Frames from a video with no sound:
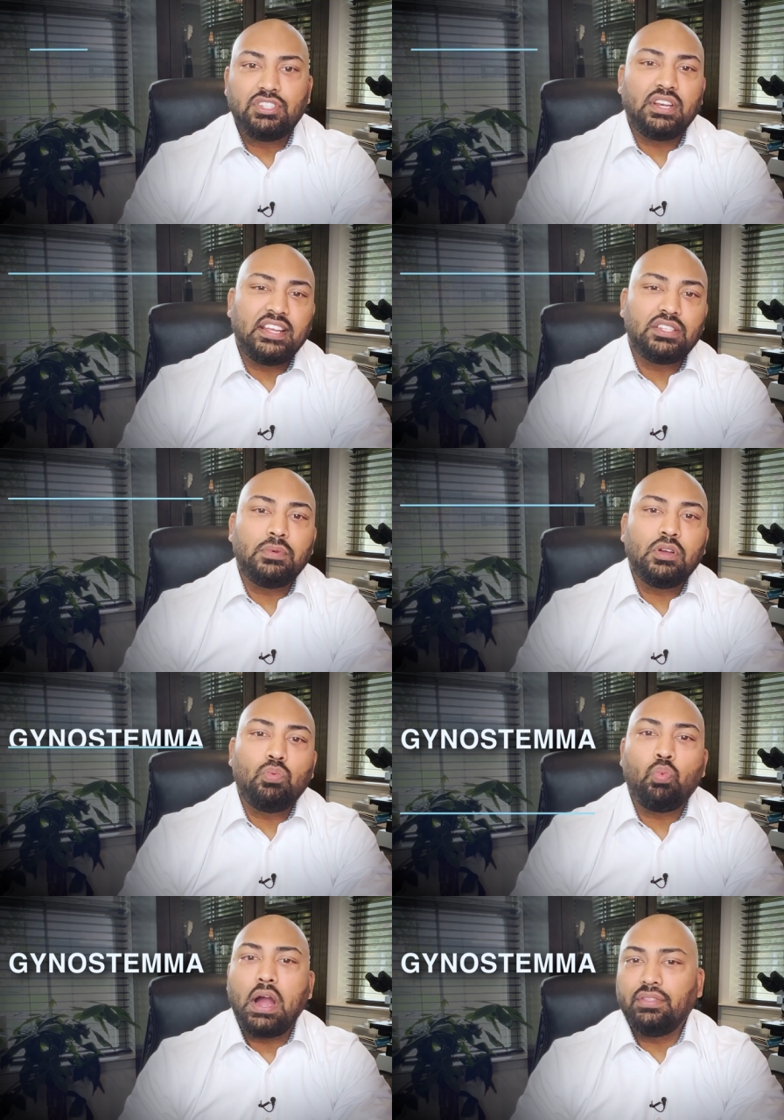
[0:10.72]
Gynostemma,
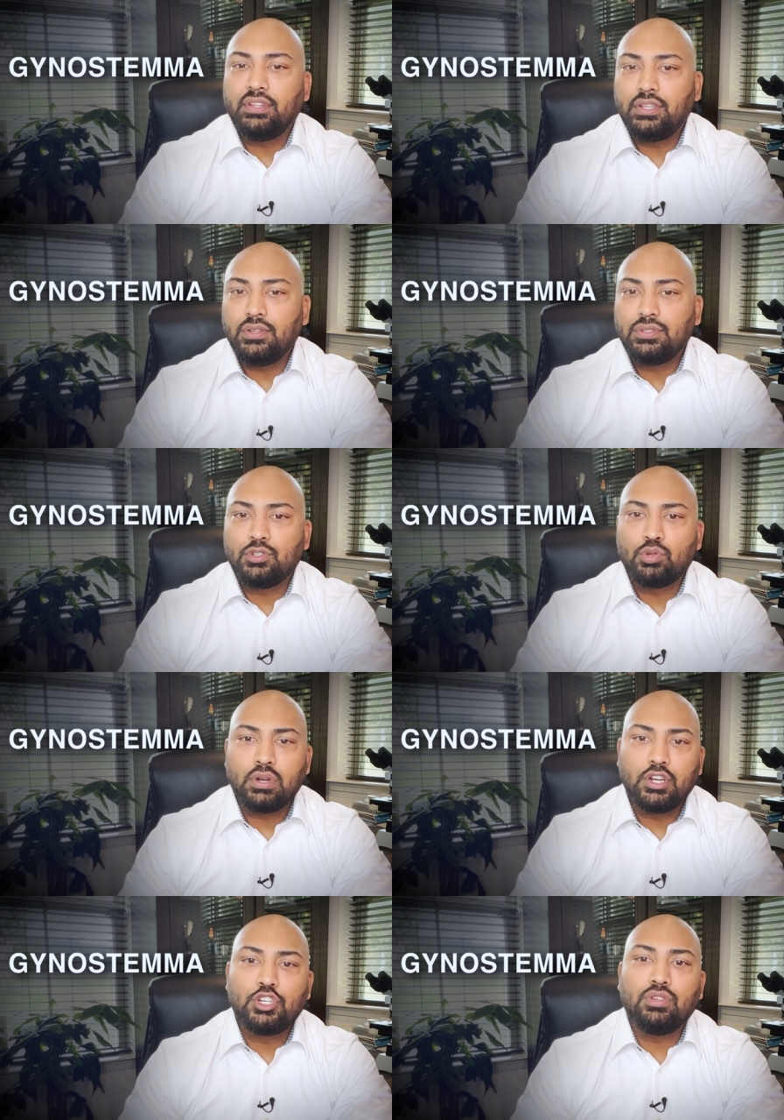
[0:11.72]
widely used in
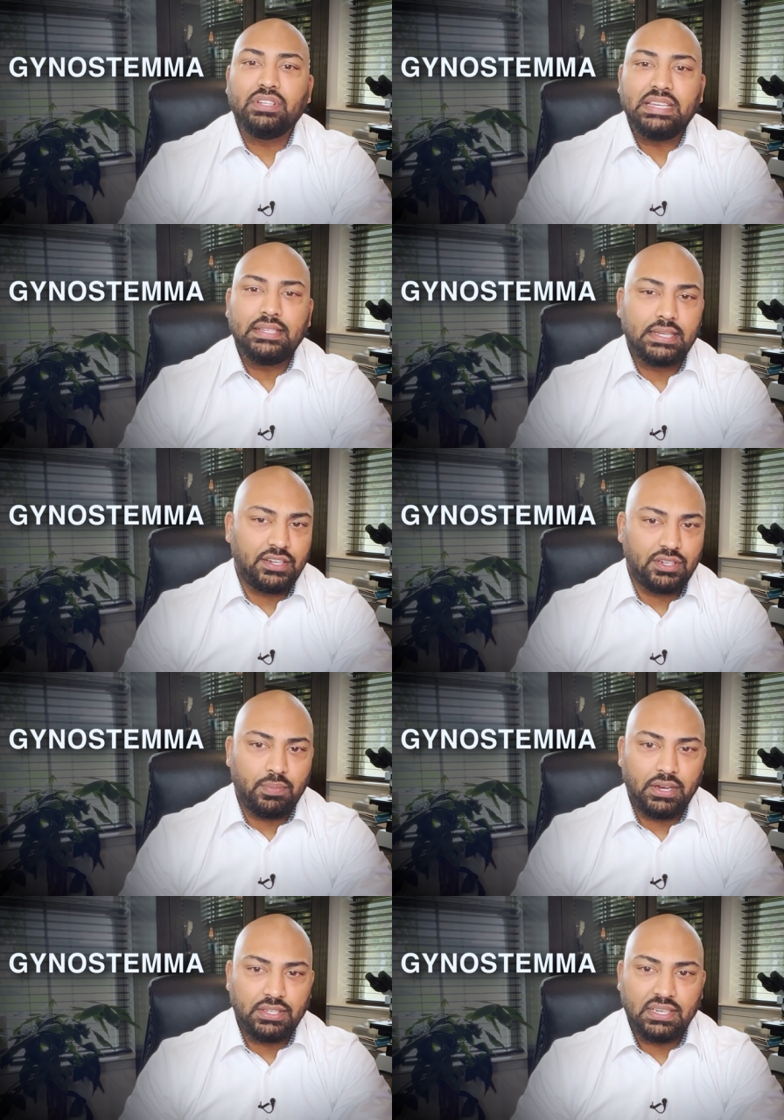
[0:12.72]
traditional East Asian
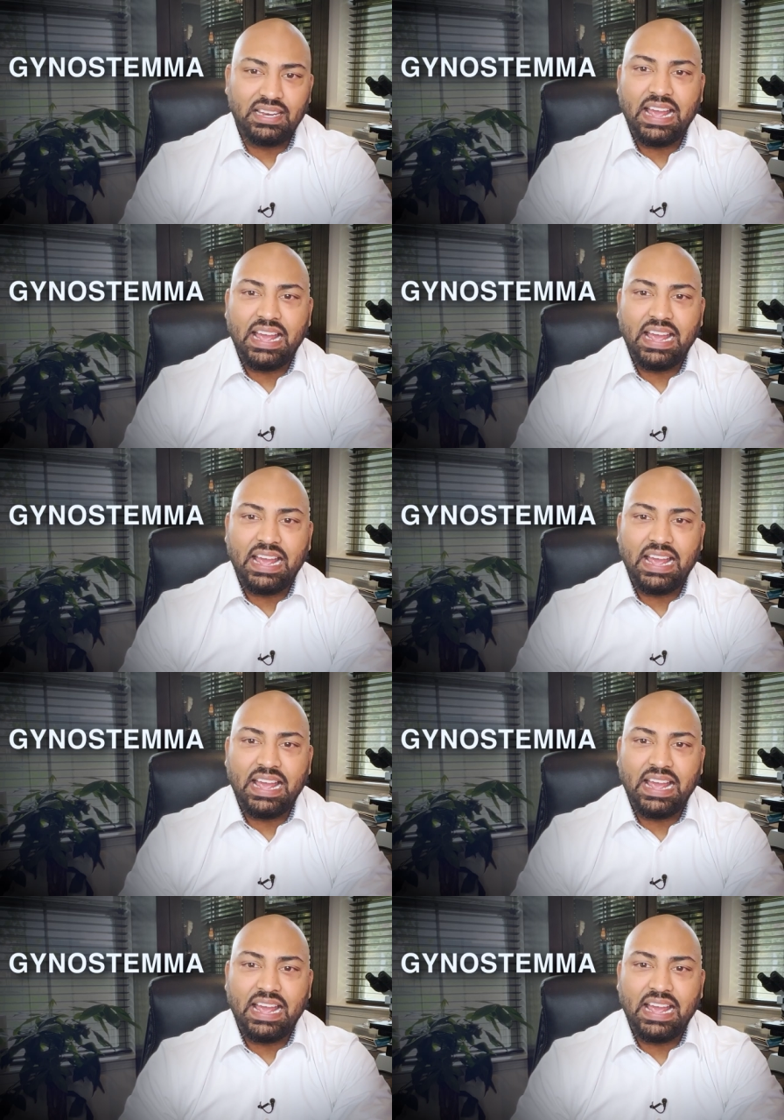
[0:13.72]
medicine,